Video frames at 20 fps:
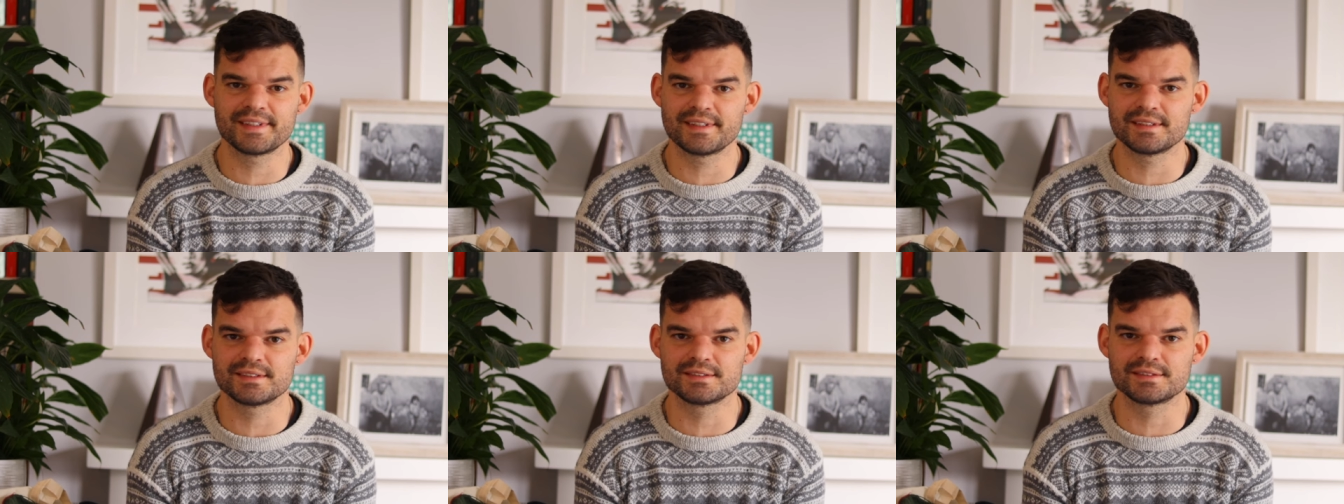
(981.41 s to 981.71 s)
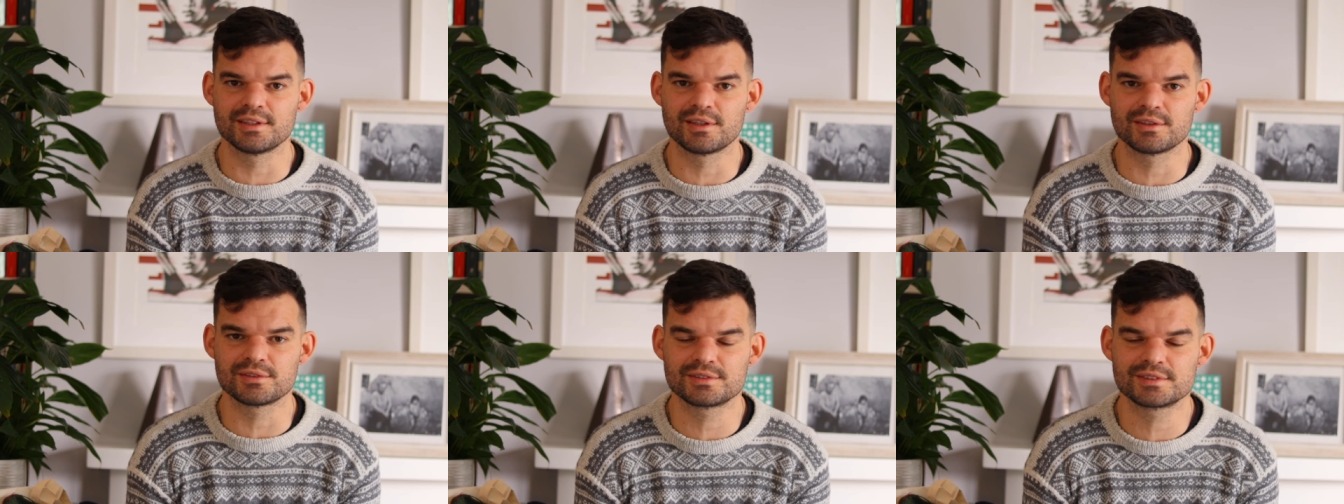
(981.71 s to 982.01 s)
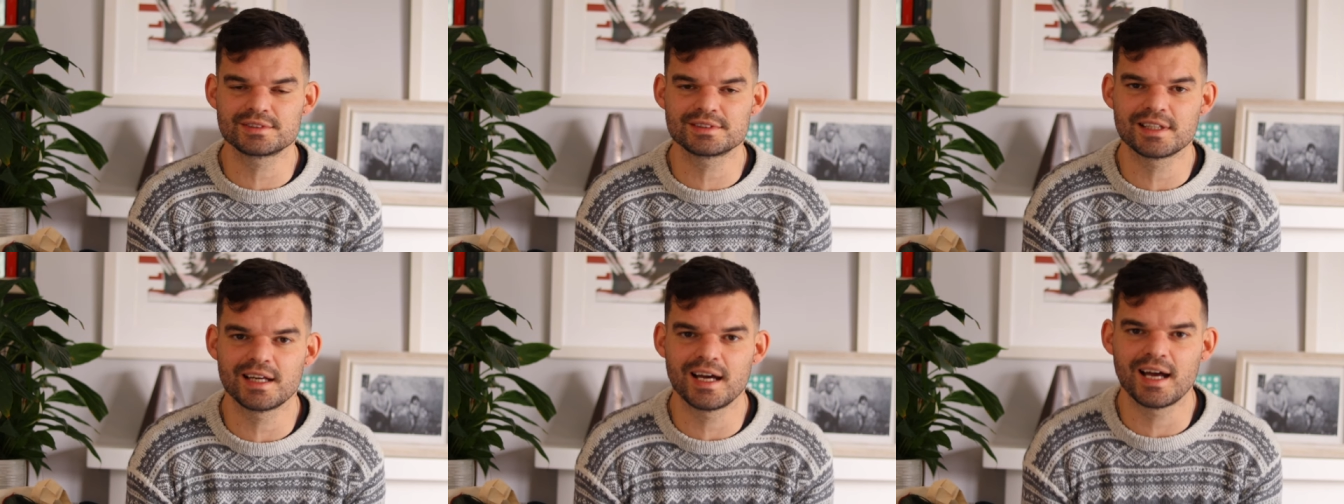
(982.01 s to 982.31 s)
it's
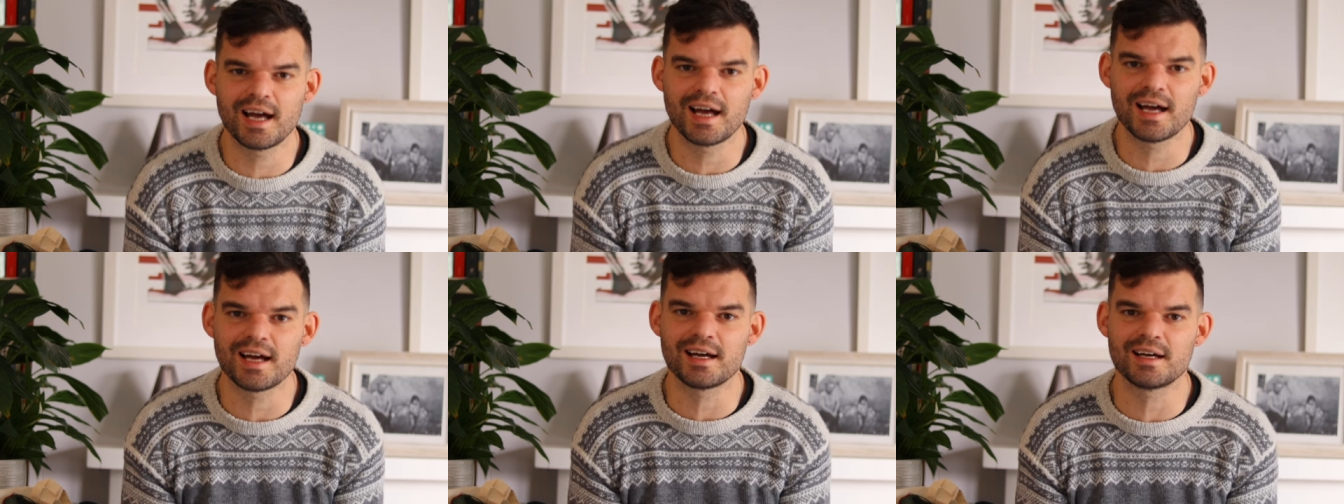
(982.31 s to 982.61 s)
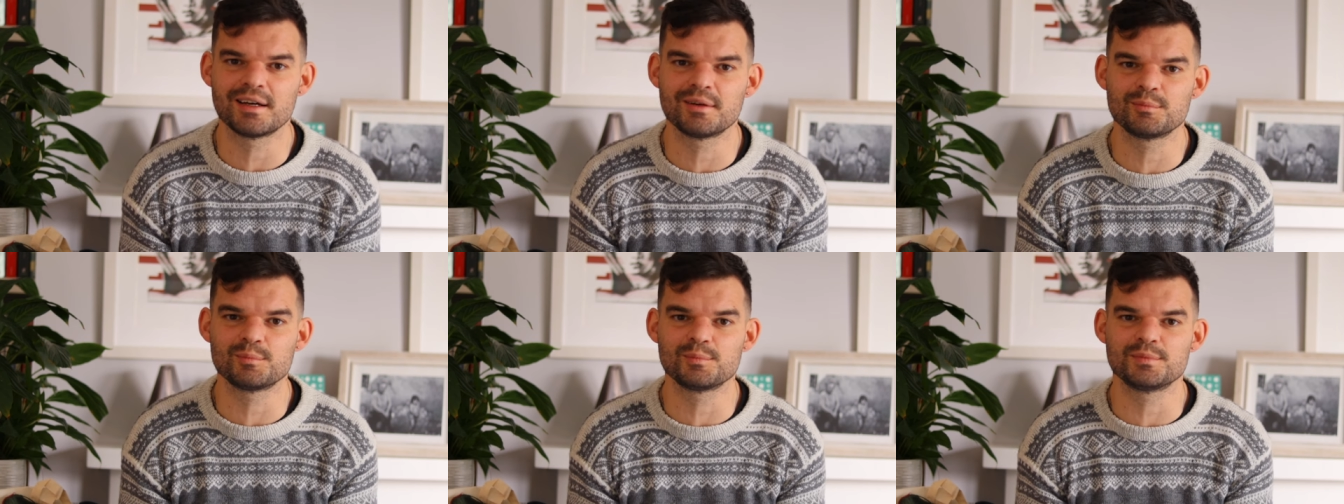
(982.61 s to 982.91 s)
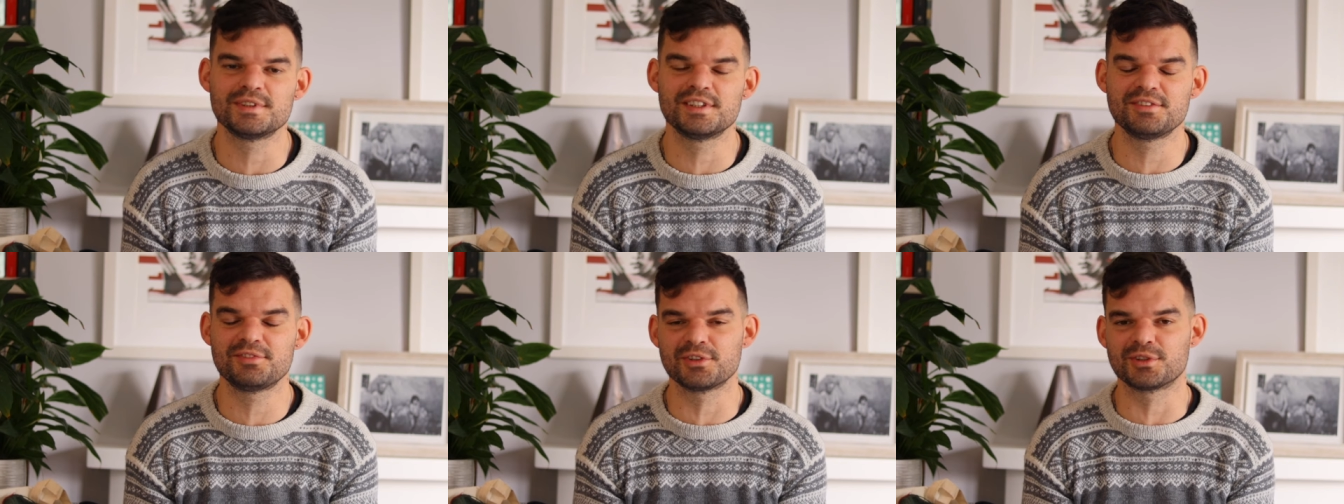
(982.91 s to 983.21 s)
not um,
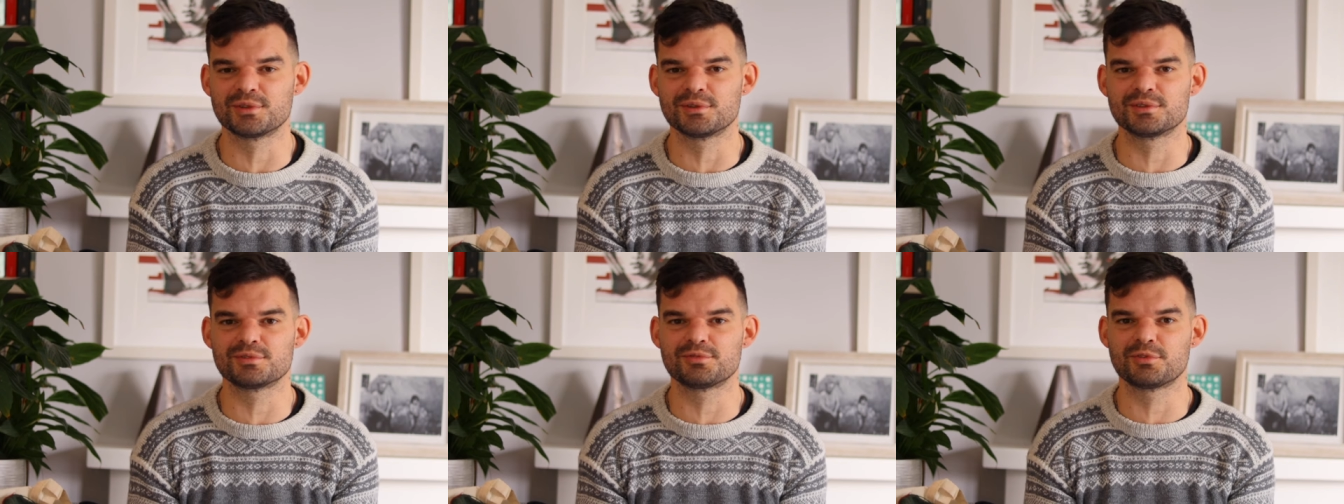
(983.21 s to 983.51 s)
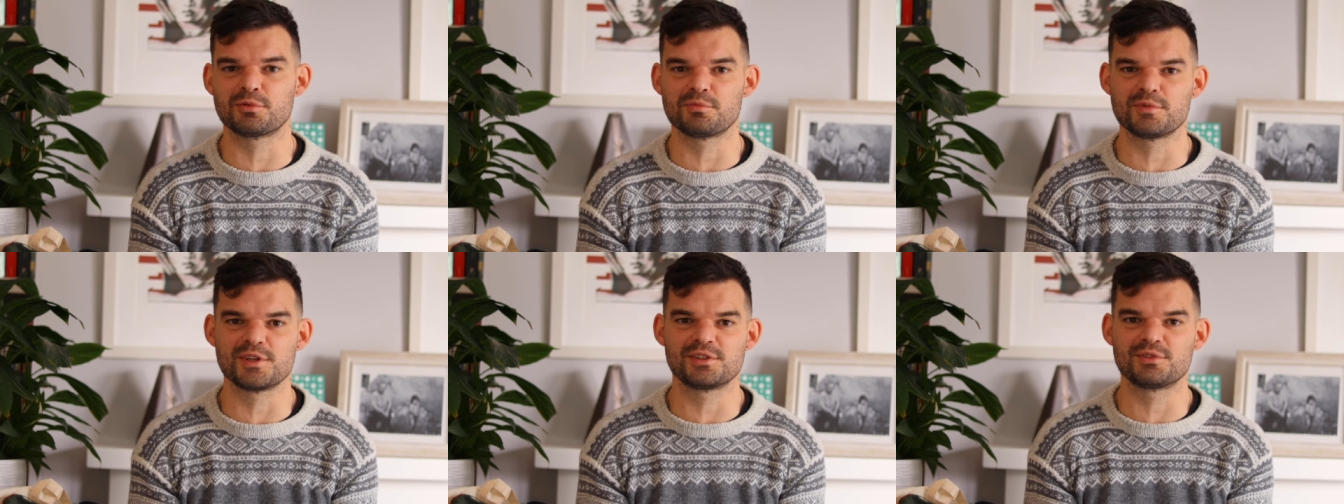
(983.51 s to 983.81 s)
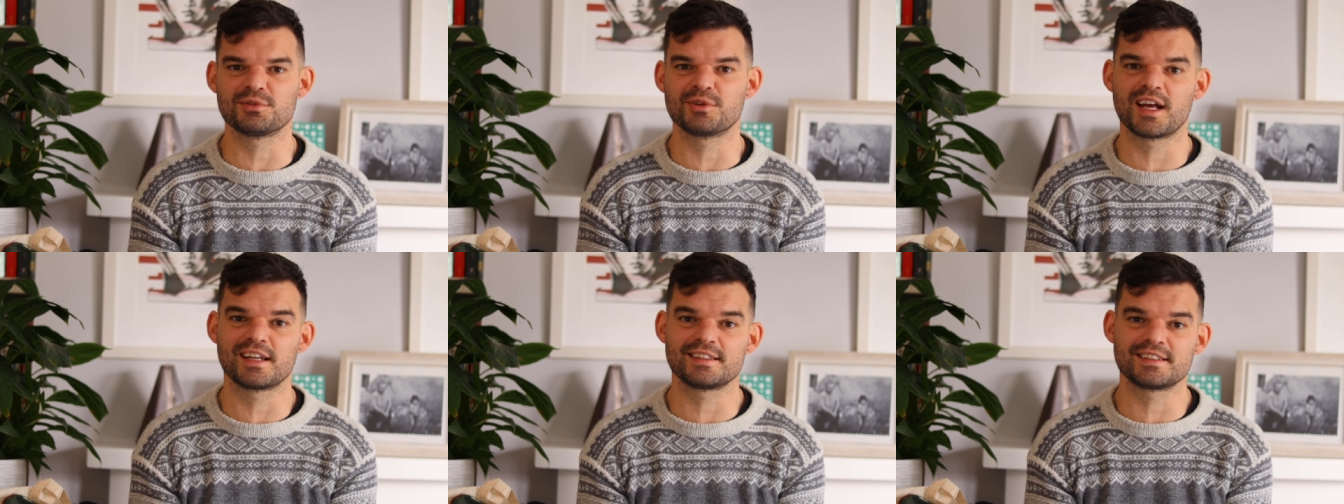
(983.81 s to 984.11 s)
difficult for me
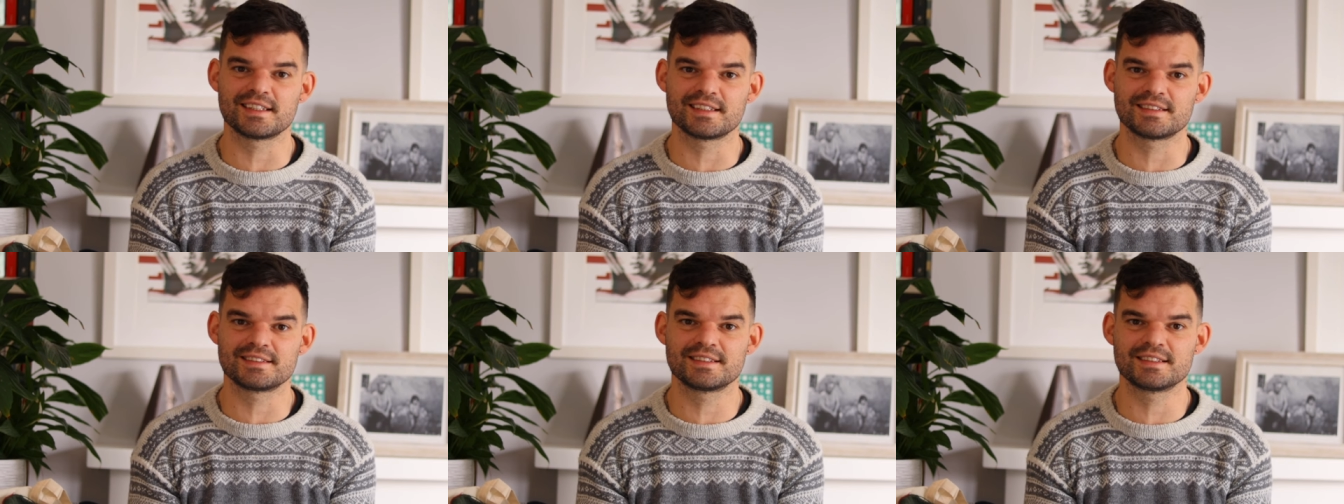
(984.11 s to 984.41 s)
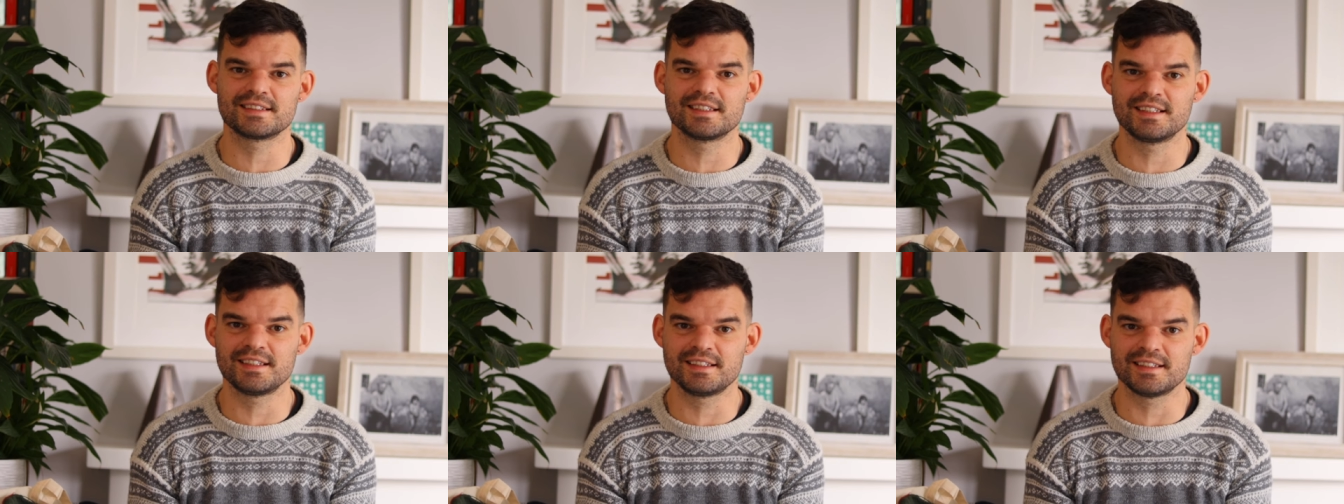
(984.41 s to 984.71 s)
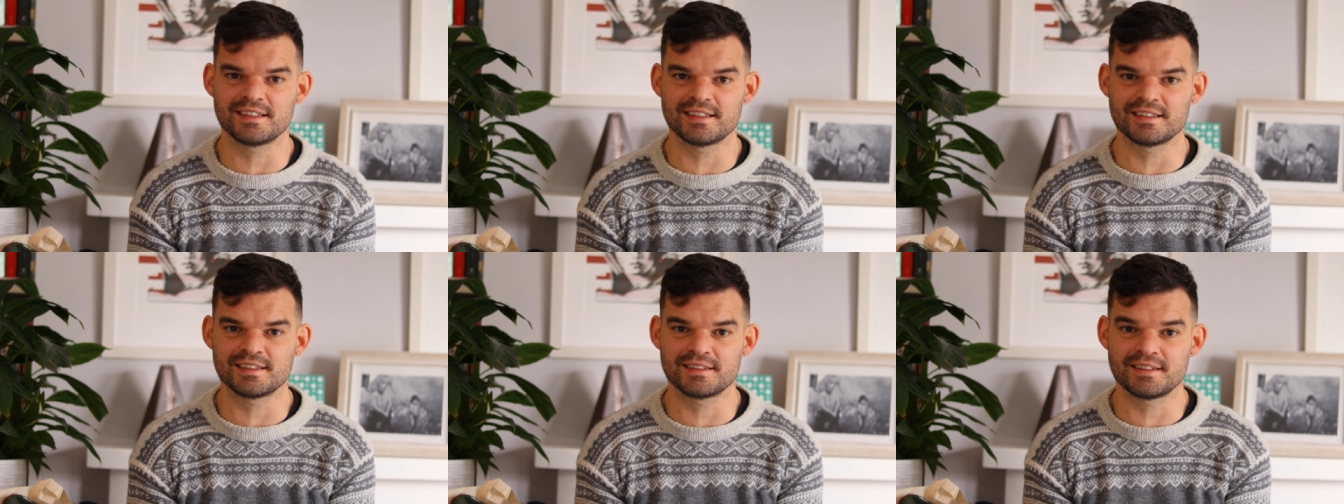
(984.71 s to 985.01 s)
to get that
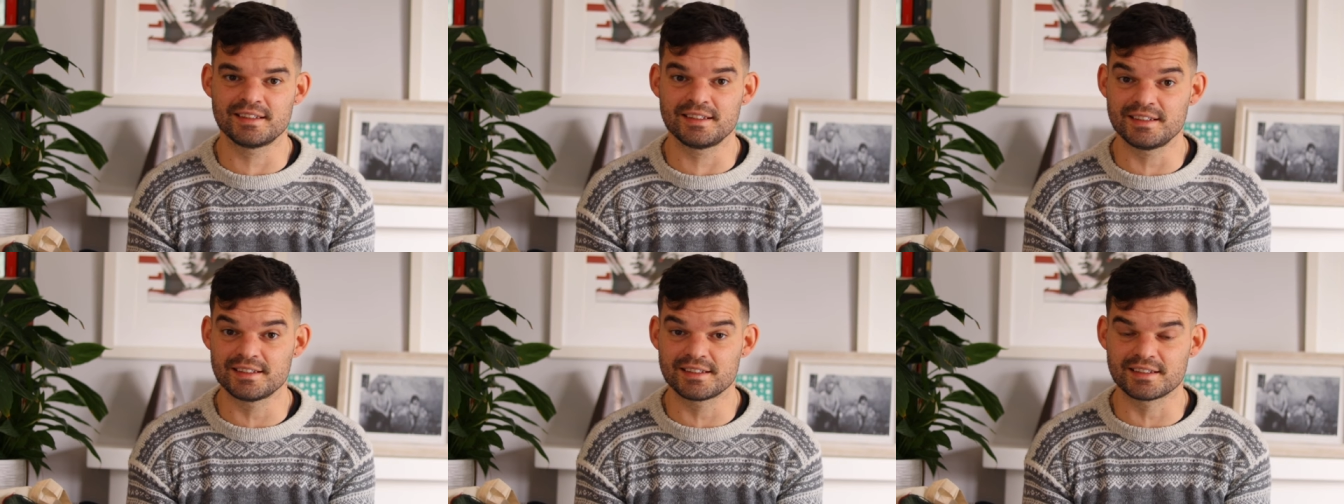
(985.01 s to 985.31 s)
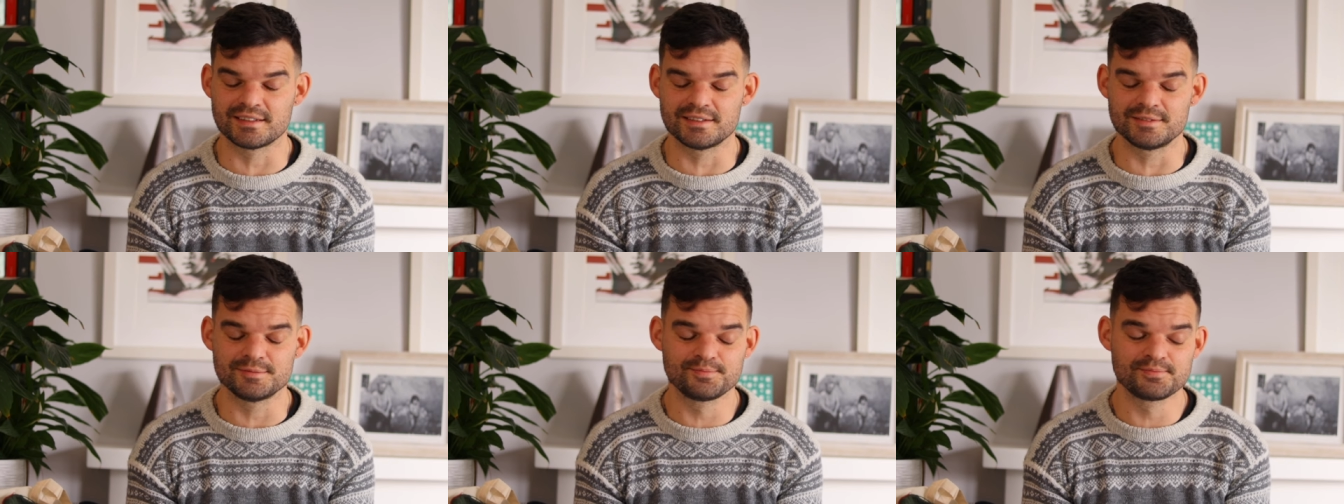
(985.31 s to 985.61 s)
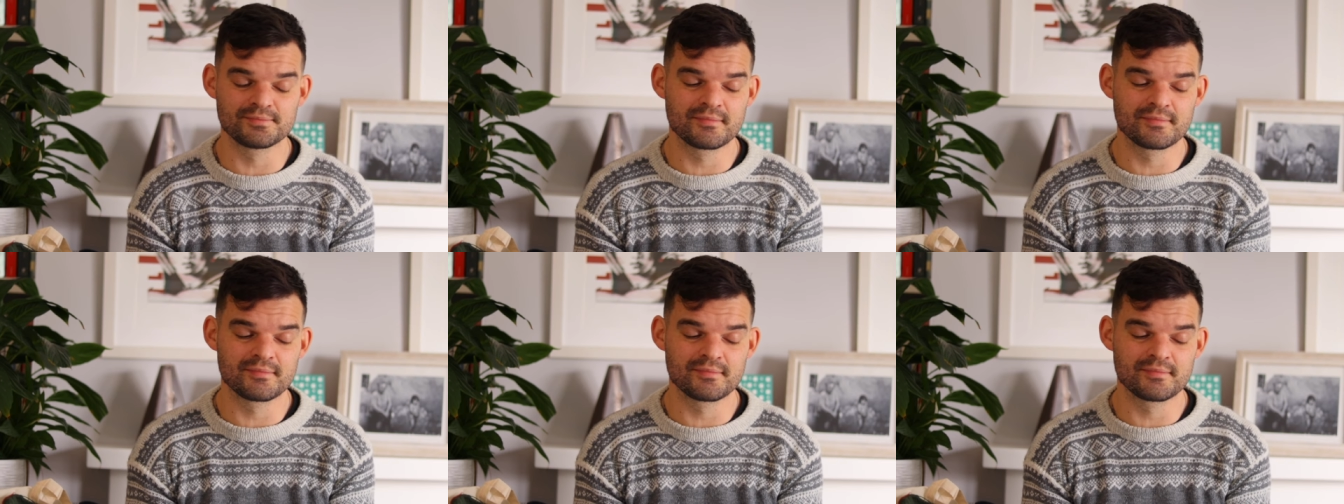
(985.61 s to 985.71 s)
uh, in Italy.